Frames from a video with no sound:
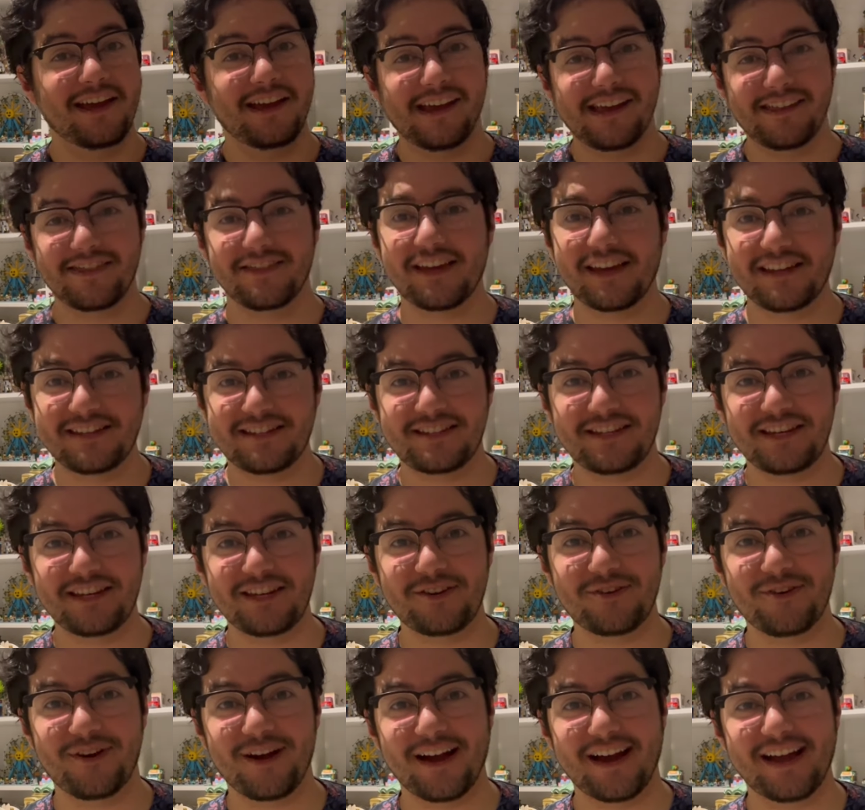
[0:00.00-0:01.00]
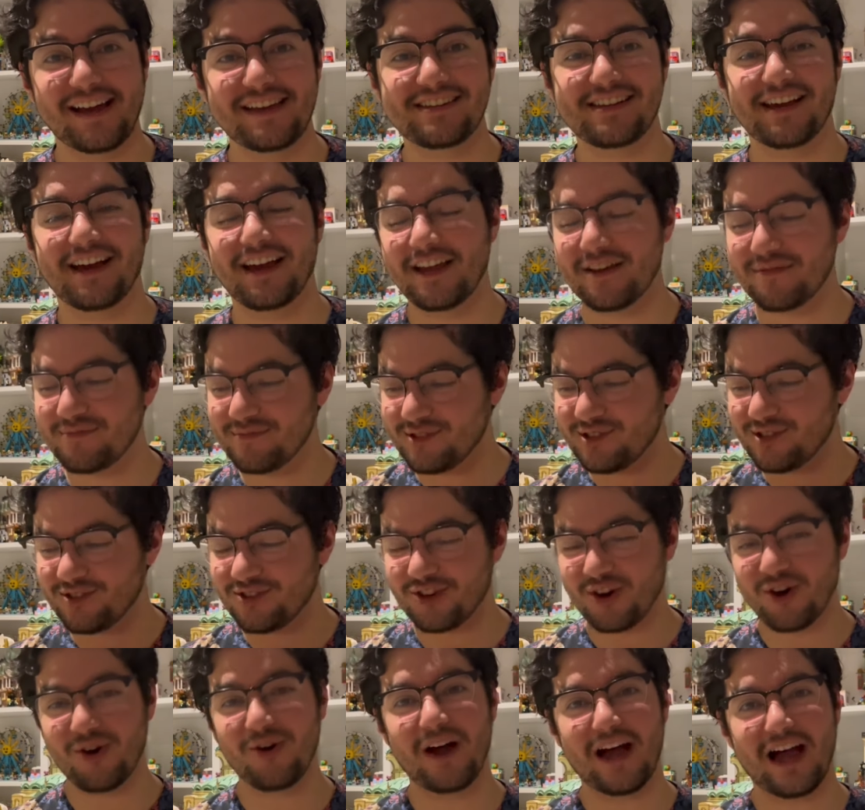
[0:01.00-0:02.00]
And that's it, you guys. I am
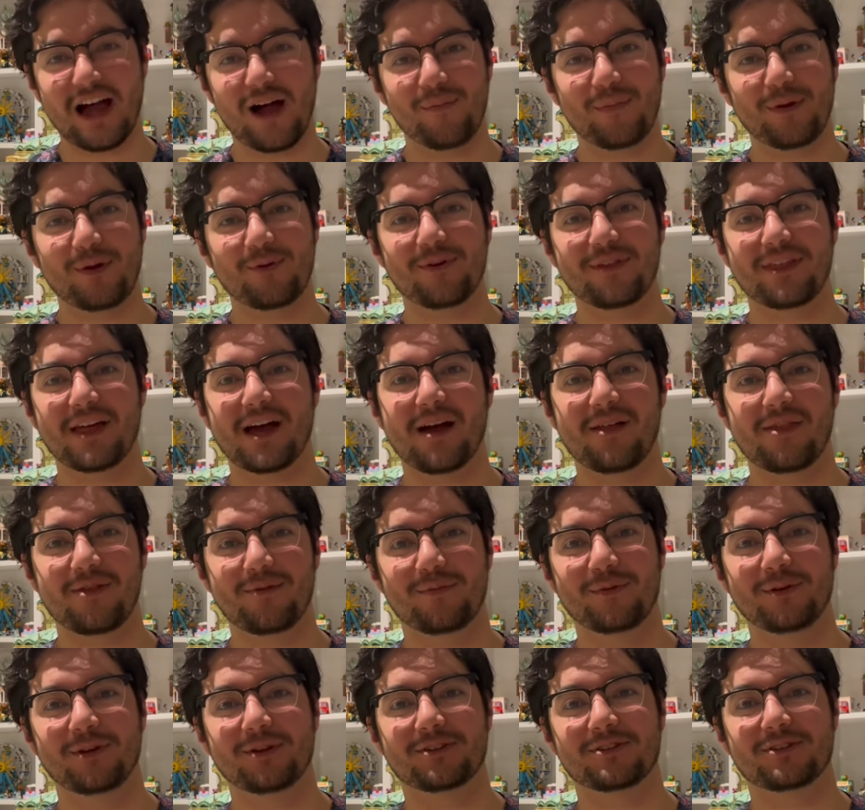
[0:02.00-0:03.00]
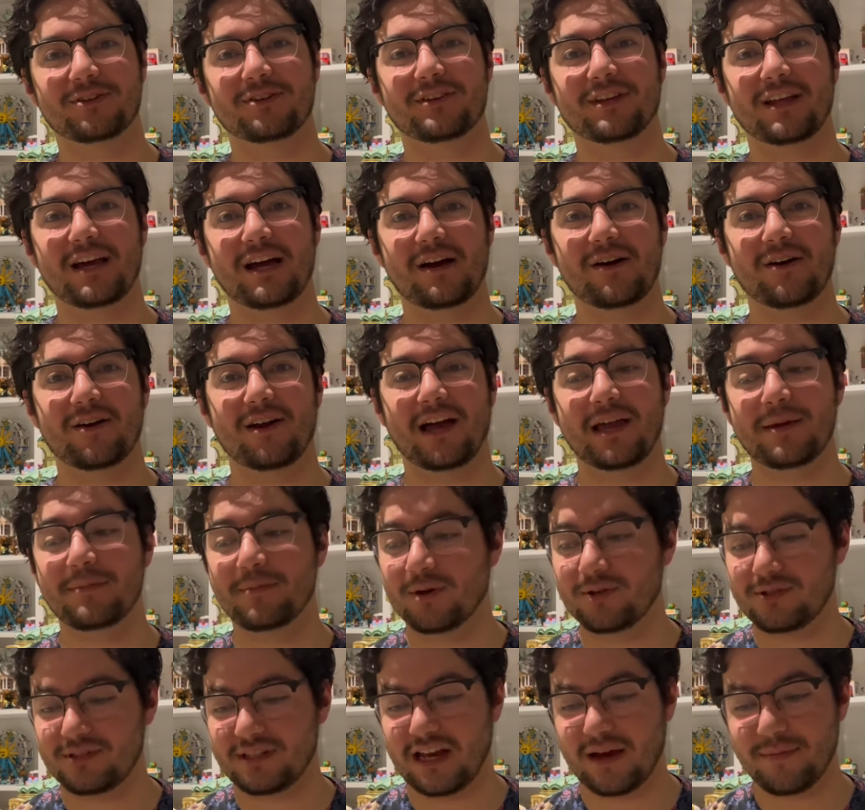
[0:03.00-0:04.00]
so happy with how the build turned out. I'm
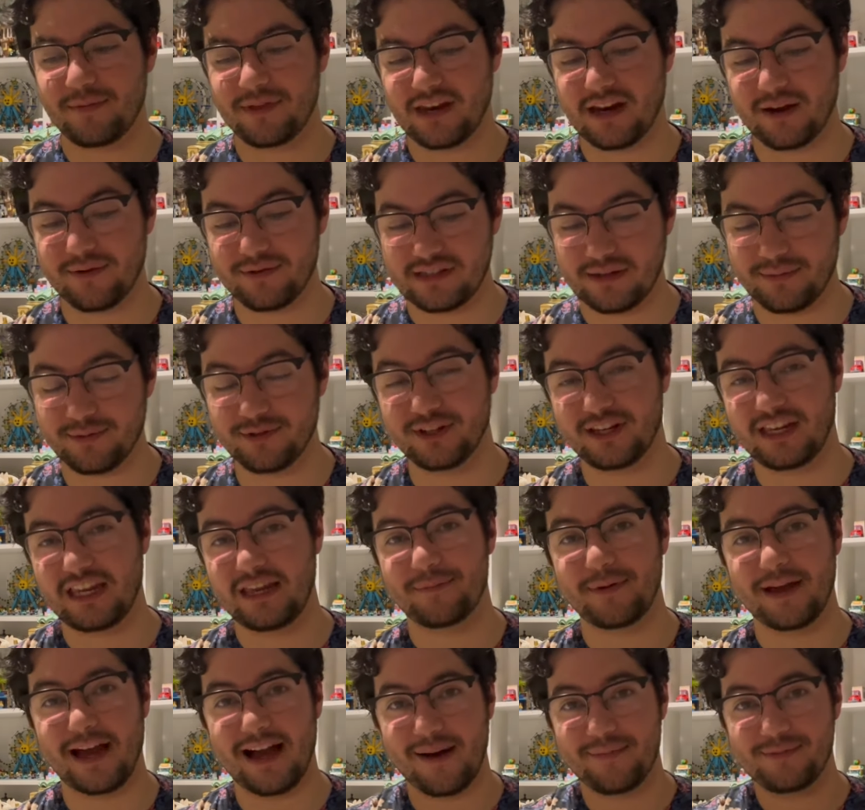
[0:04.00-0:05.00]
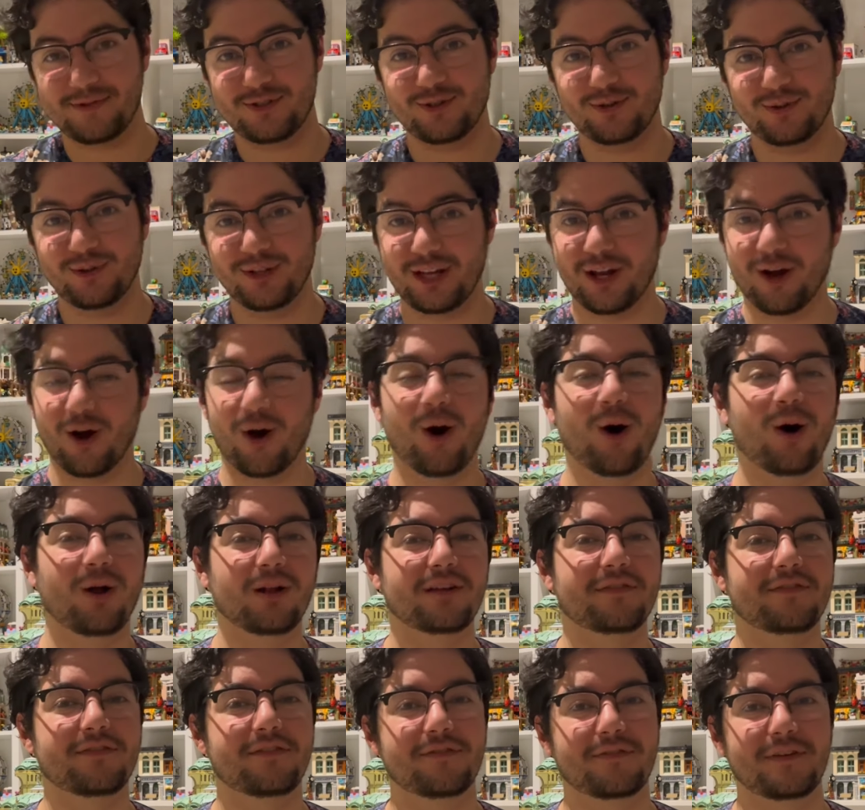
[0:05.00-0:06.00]
mostly happy that I was able to keep absolutely all
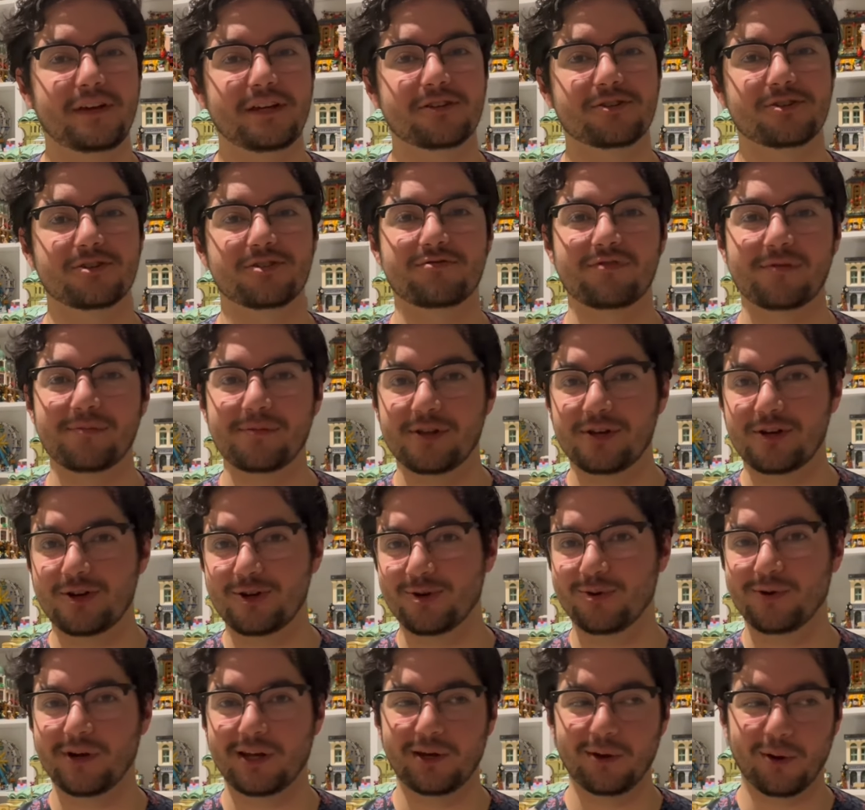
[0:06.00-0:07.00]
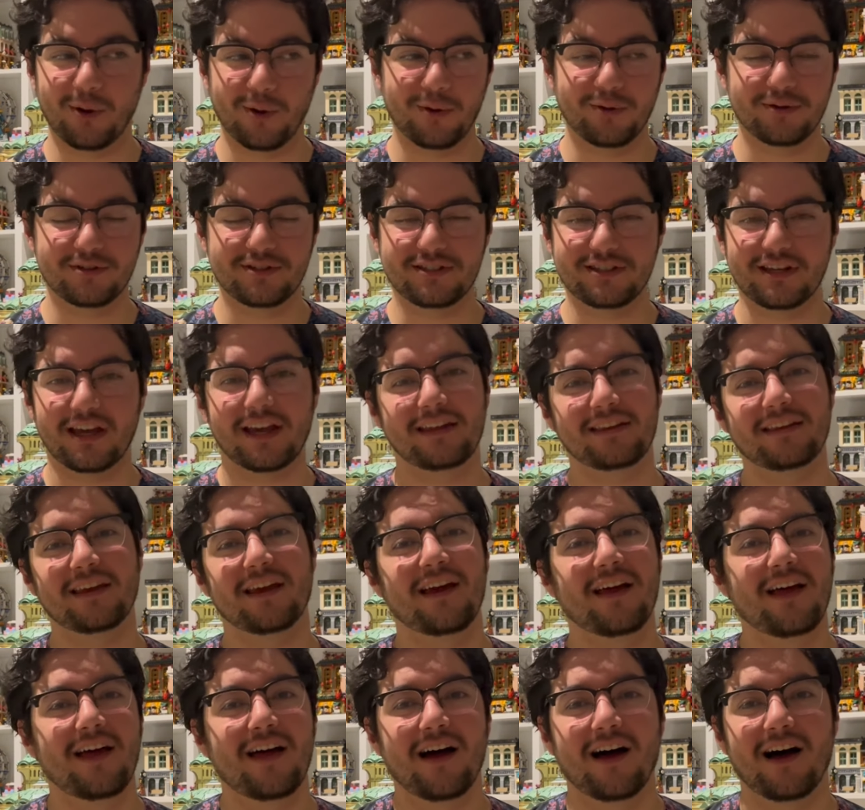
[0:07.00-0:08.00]
of the features from the new and old set.
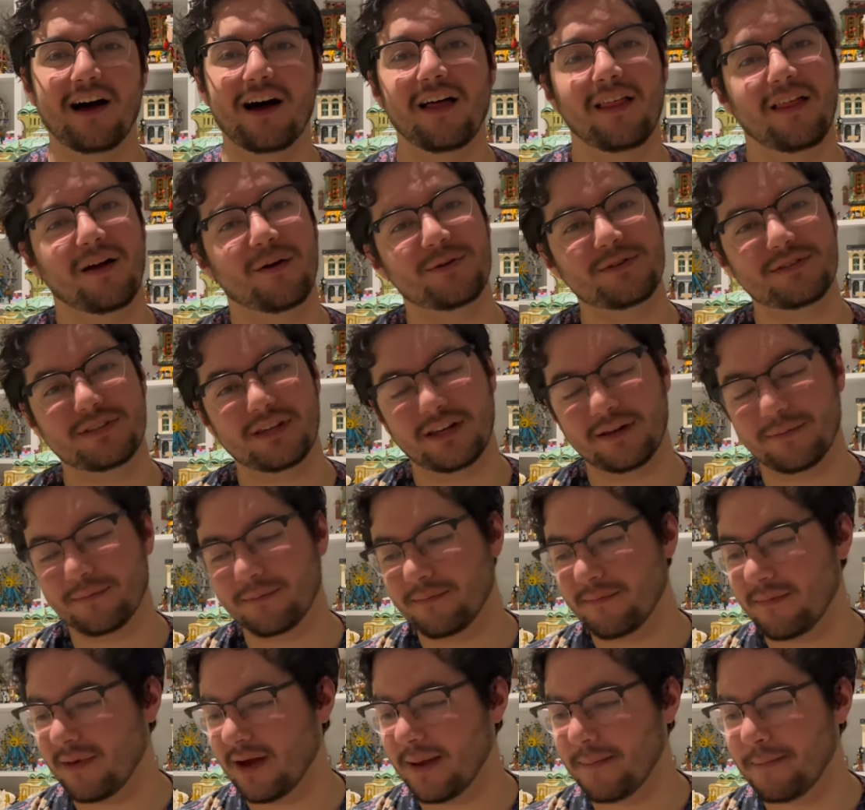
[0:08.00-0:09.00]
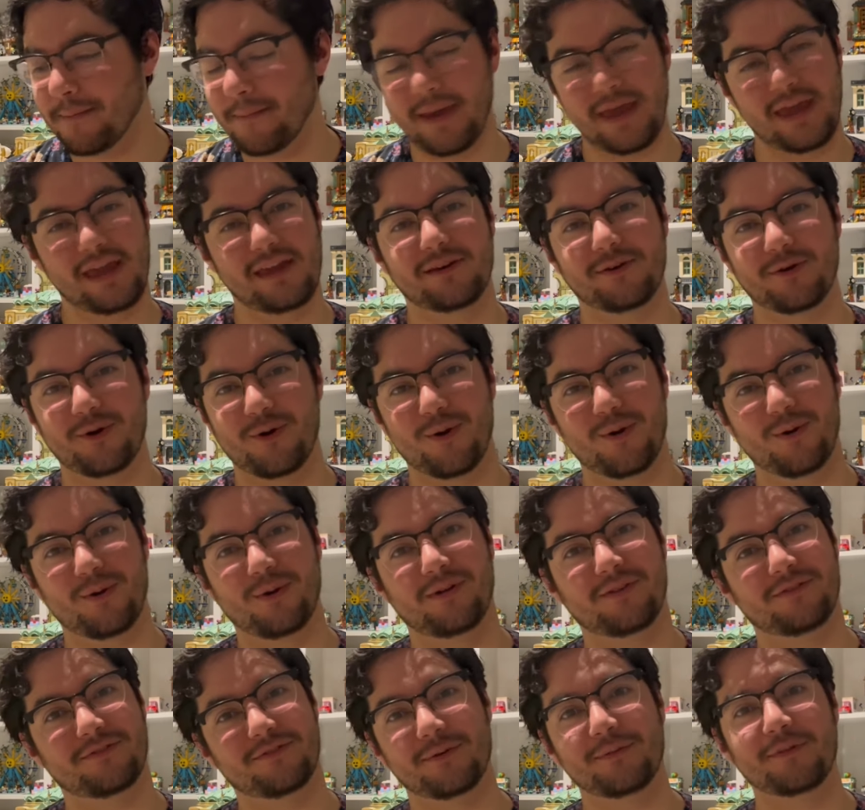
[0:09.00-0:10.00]
Uh, that was like my main
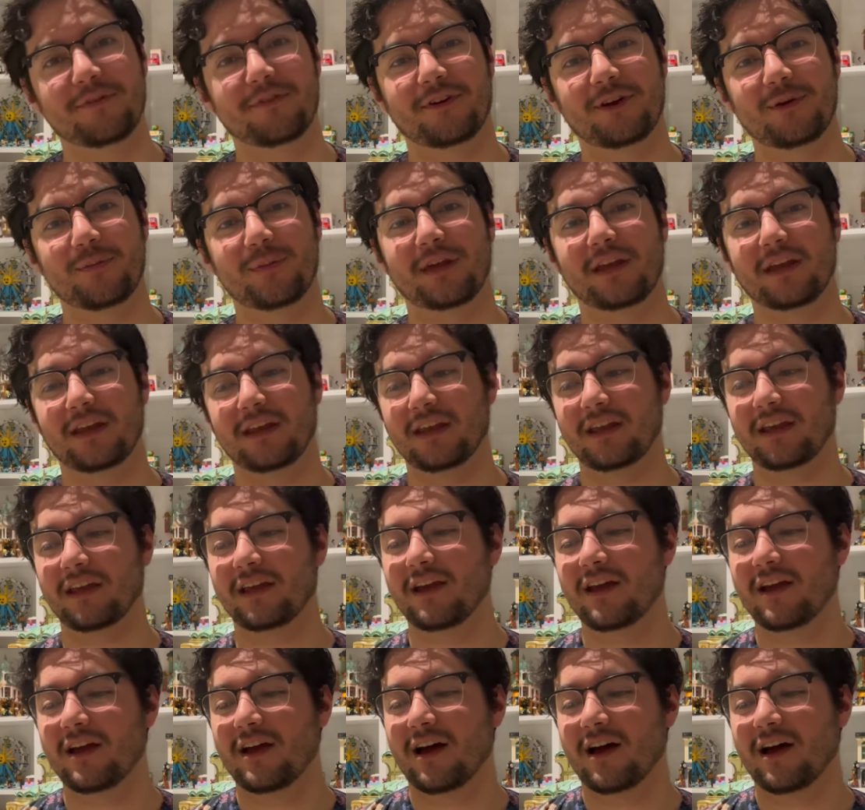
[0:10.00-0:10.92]
goal from the very beginning.